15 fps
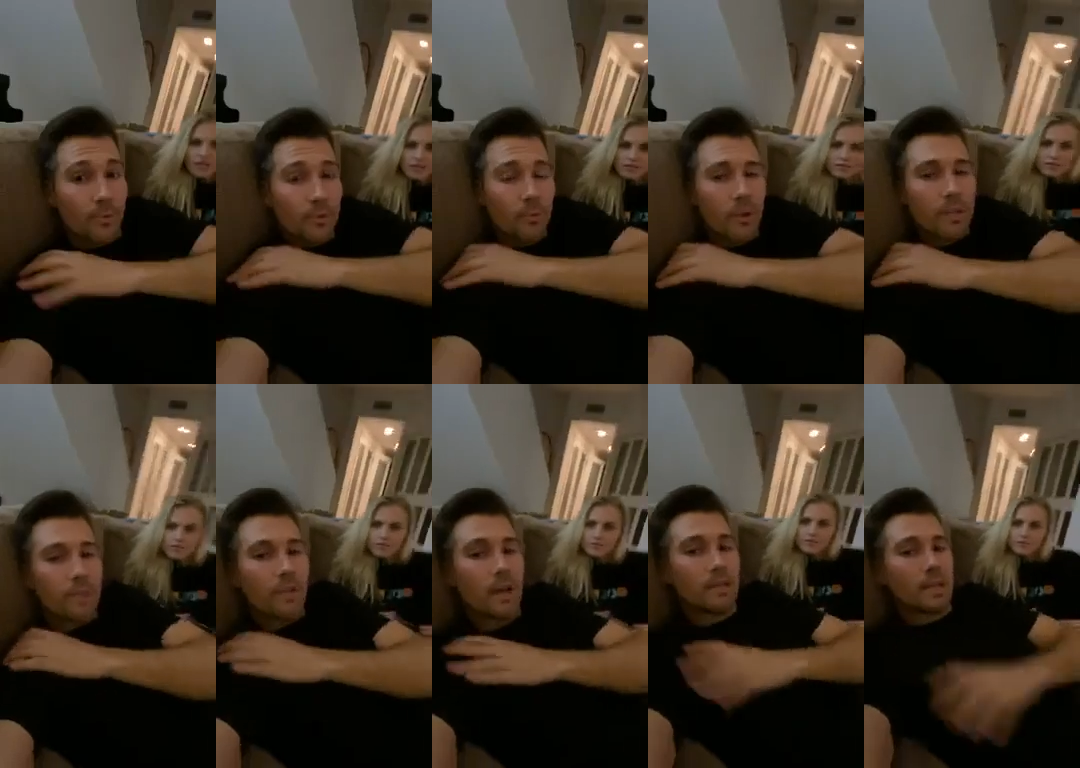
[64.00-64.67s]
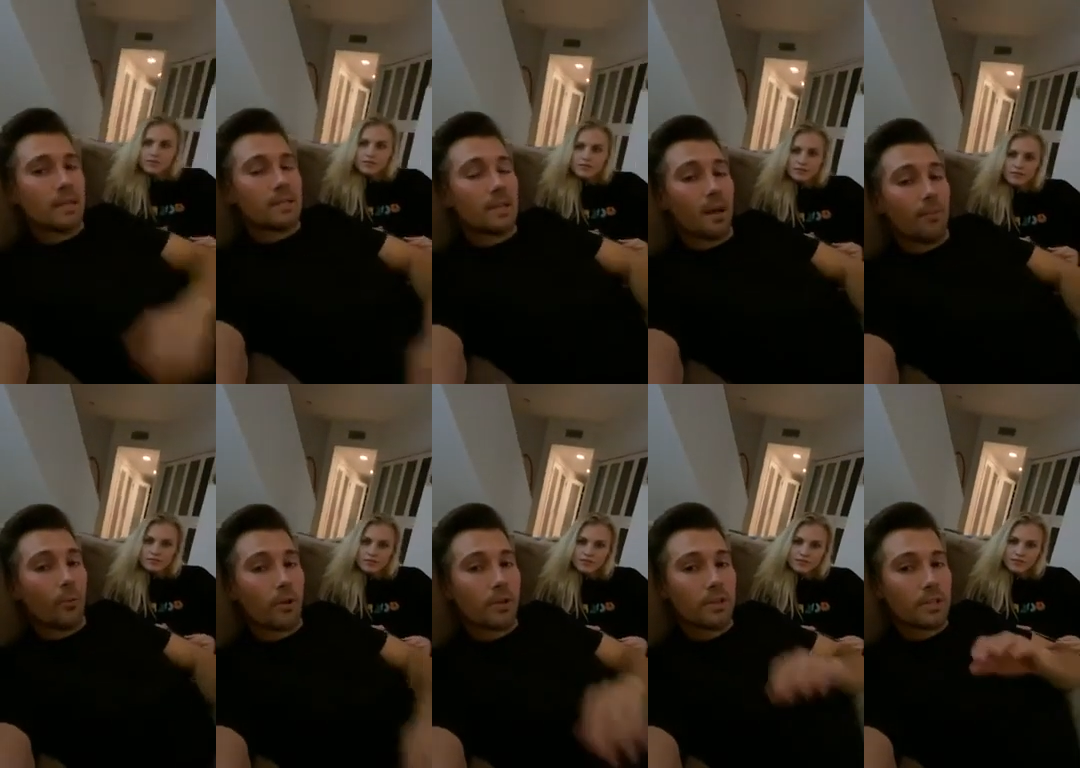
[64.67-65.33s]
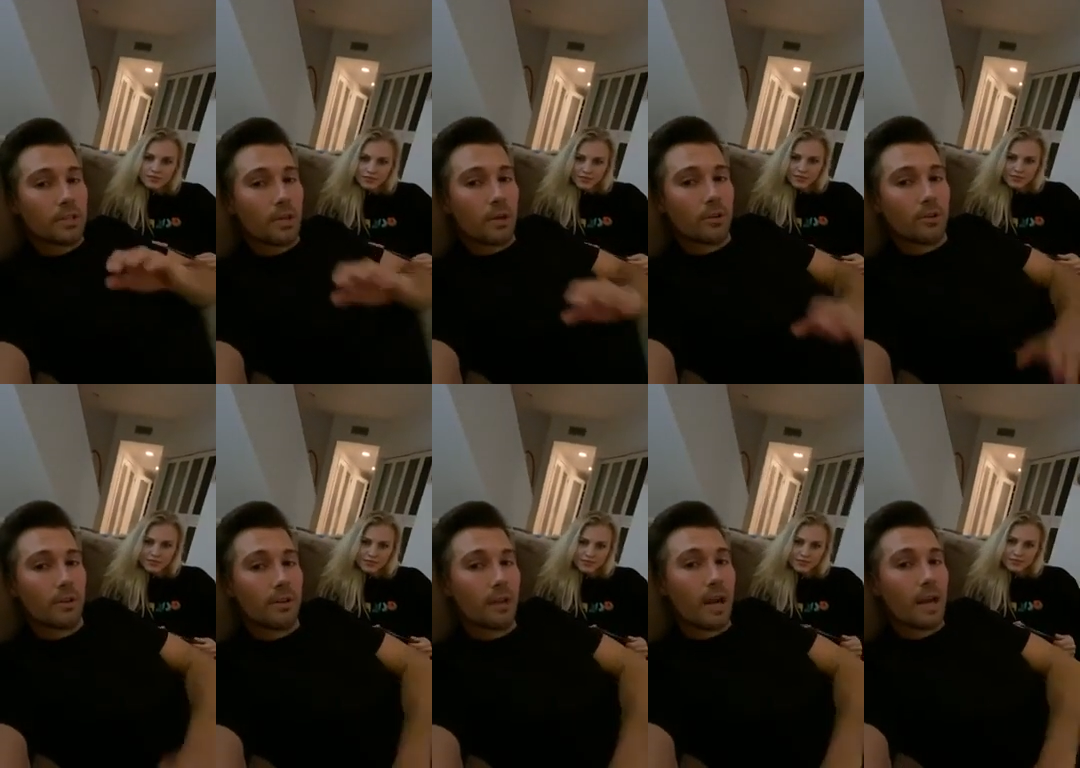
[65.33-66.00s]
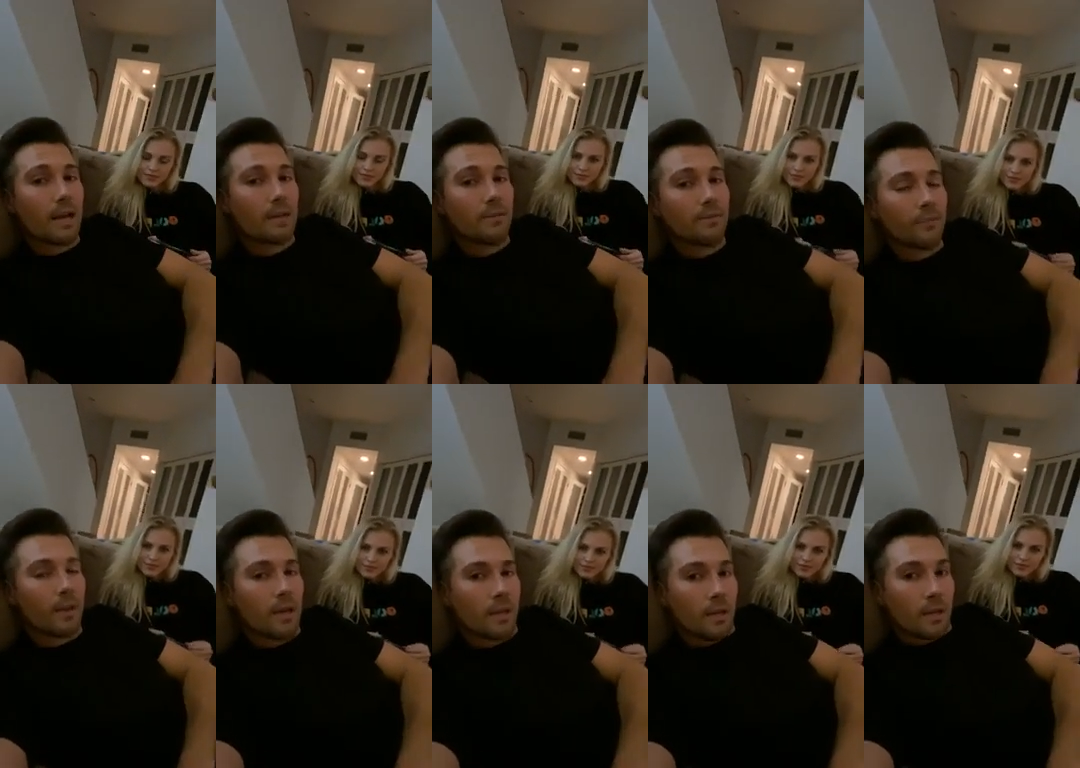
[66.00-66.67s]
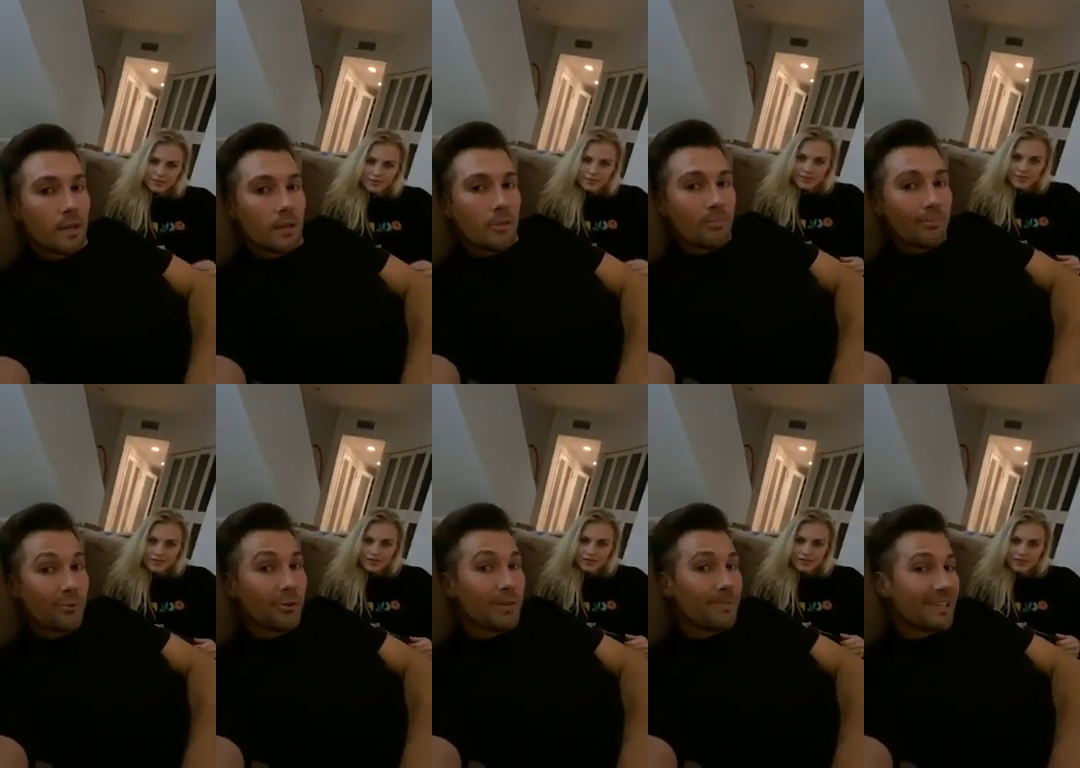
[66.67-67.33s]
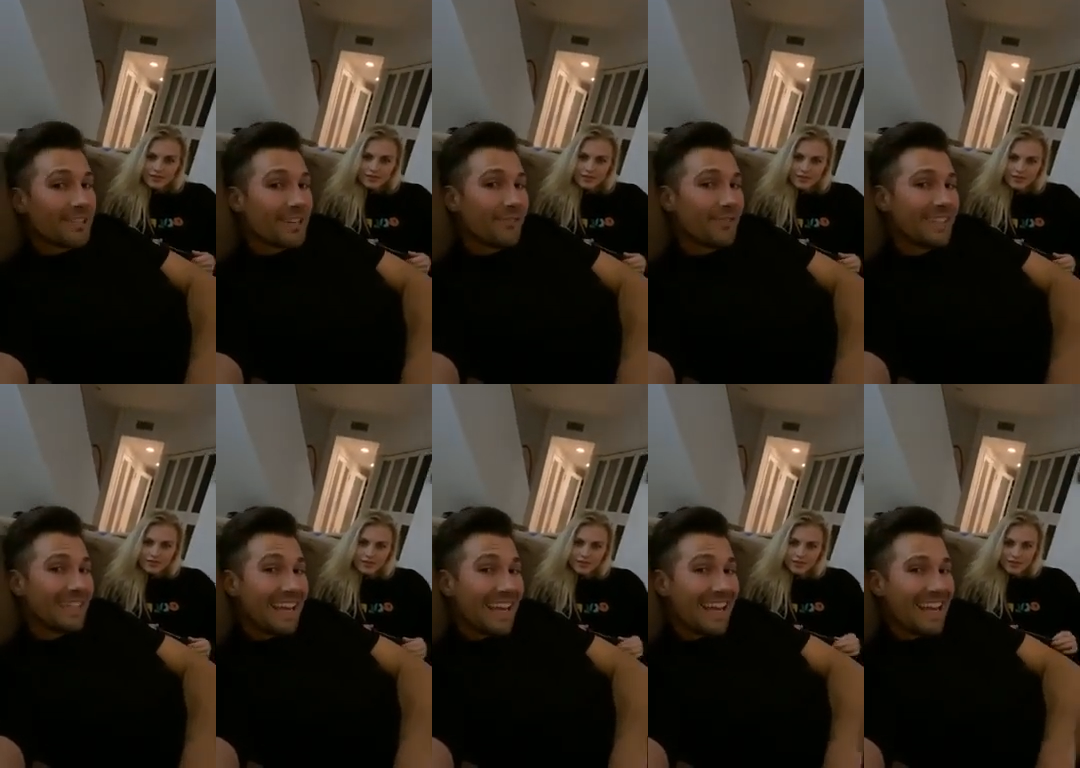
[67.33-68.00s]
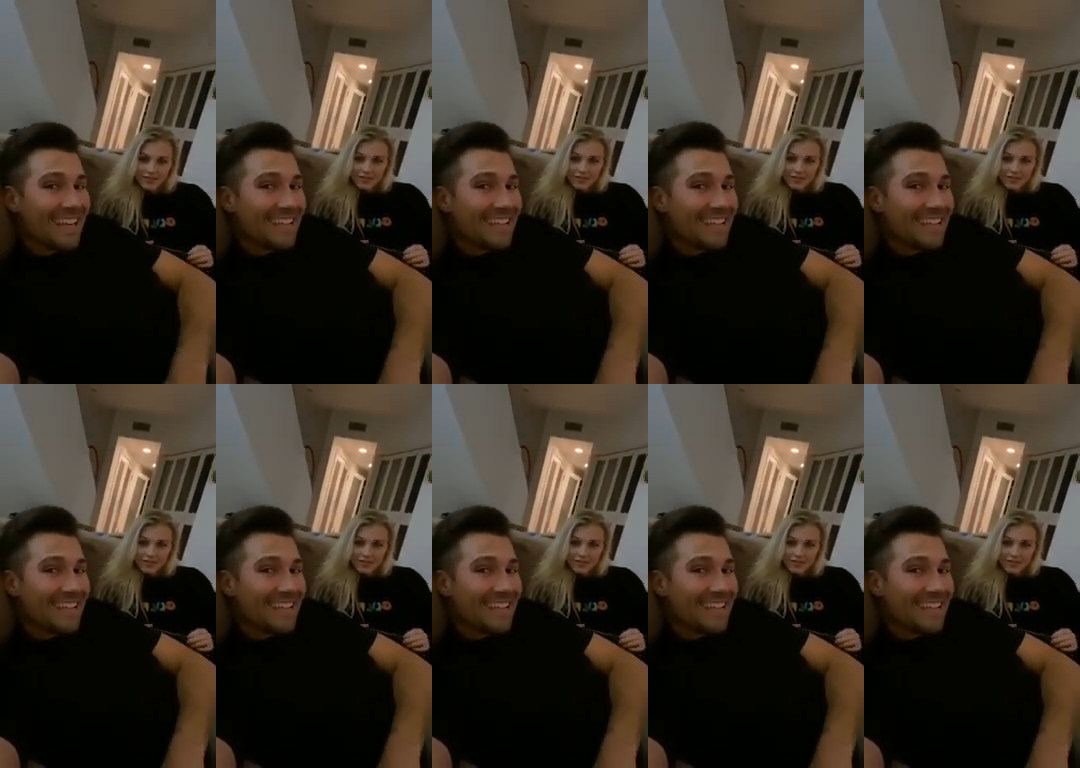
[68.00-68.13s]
want to give you guys a heads up. We're going to start going live pretty much every day.